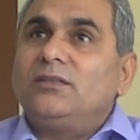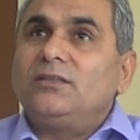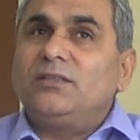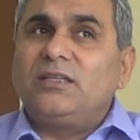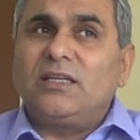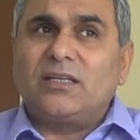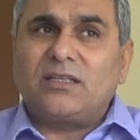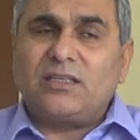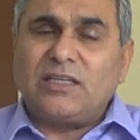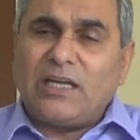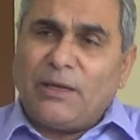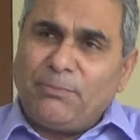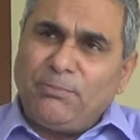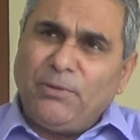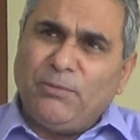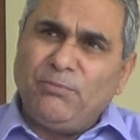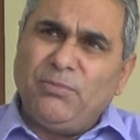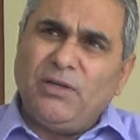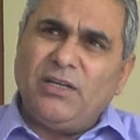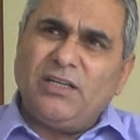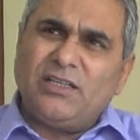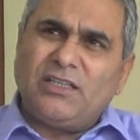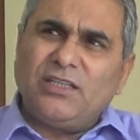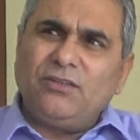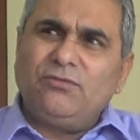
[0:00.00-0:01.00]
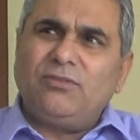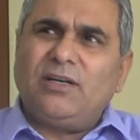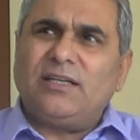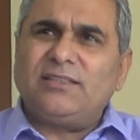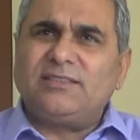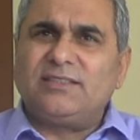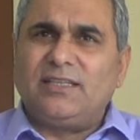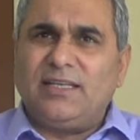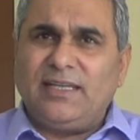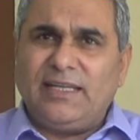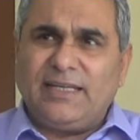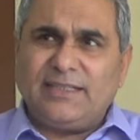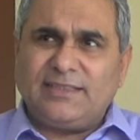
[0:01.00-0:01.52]
their capability
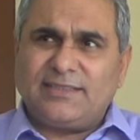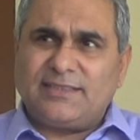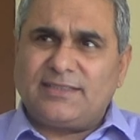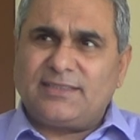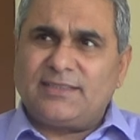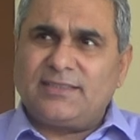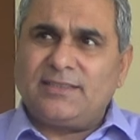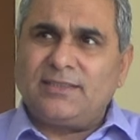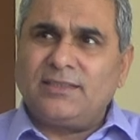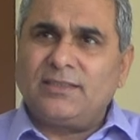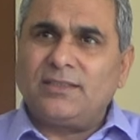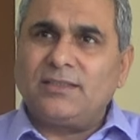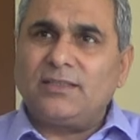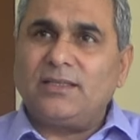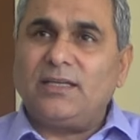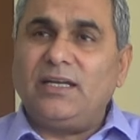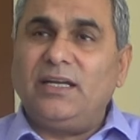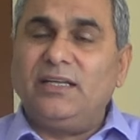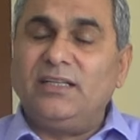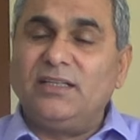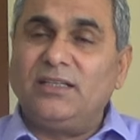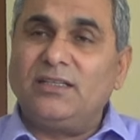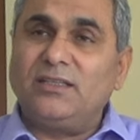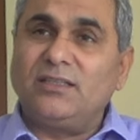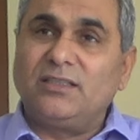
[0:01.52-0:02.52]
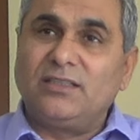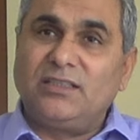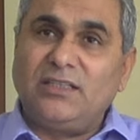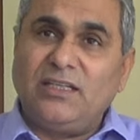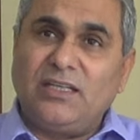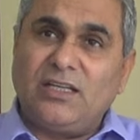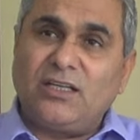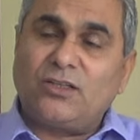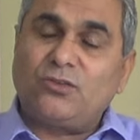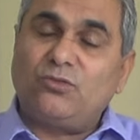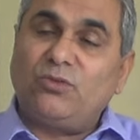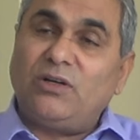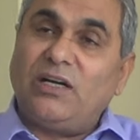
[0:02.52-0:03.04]
was less and
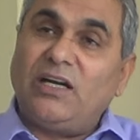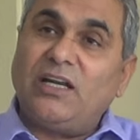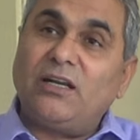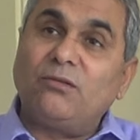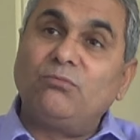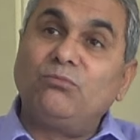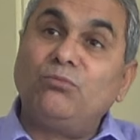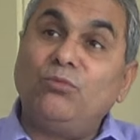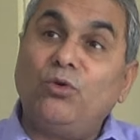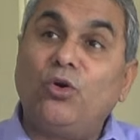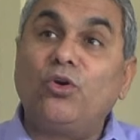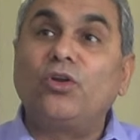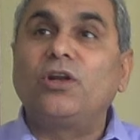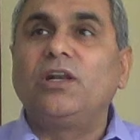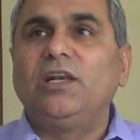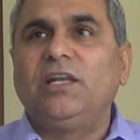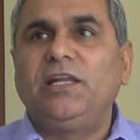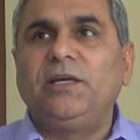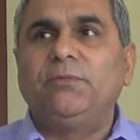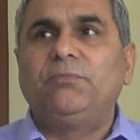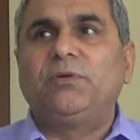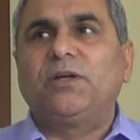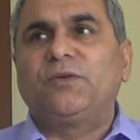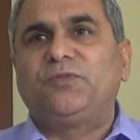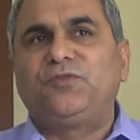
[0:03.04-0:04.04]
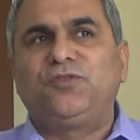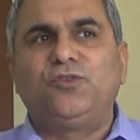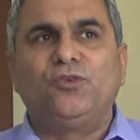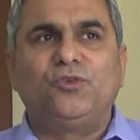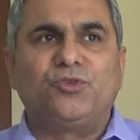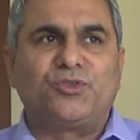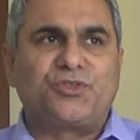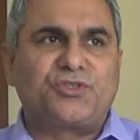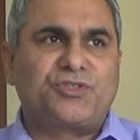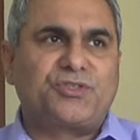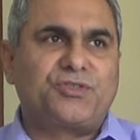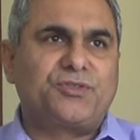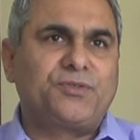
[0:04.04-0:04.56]
they required more labor
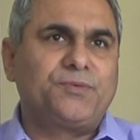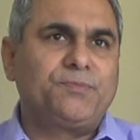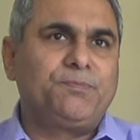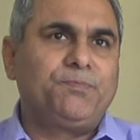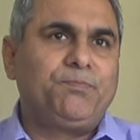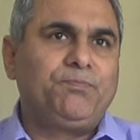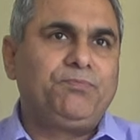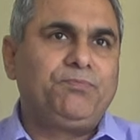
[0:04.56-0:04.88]
force.